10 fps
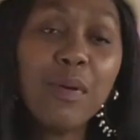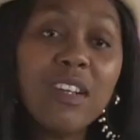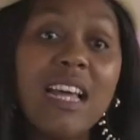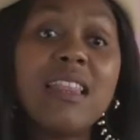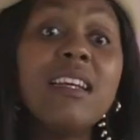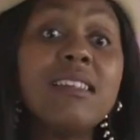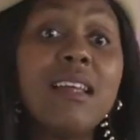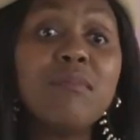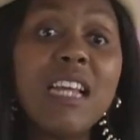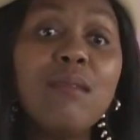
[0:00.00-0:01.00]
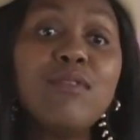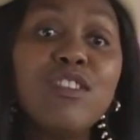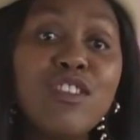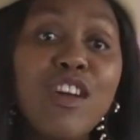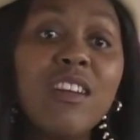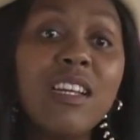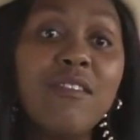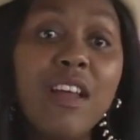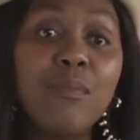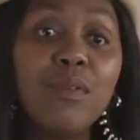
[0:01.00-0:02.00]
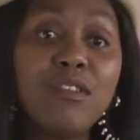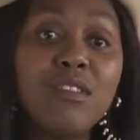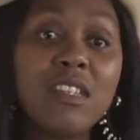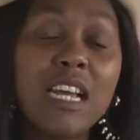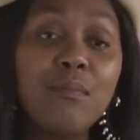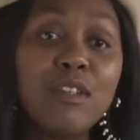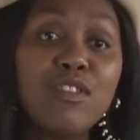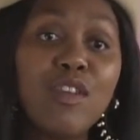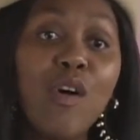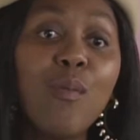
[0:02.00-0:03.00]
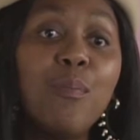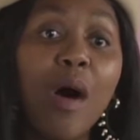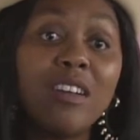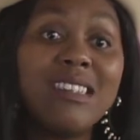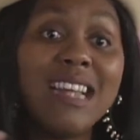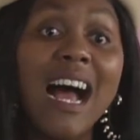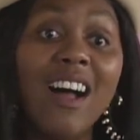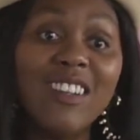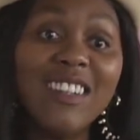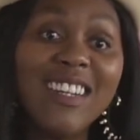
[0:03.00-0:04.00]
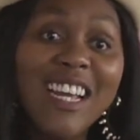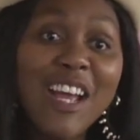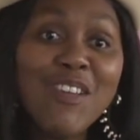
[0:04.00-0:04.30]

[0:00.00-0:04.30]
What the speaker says: Because I think sometimes internal event producers can be so bogged down,